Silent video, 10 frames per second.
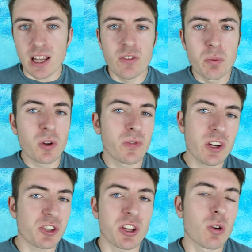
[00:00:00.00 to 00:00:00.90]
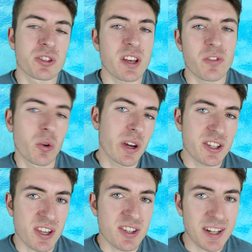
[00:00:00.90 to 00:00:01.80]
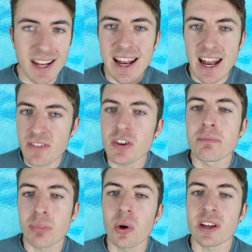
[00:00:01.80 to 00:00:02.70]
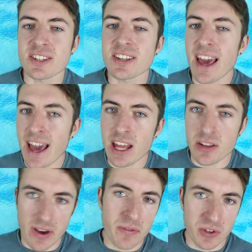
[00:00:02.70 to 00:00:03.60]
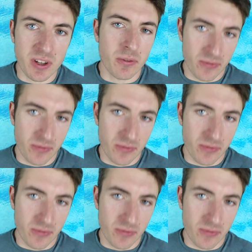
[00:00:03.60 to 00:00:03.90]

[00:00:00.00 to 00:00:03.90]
Liverpool finished the 07-08 season 11 points ahead of Everton in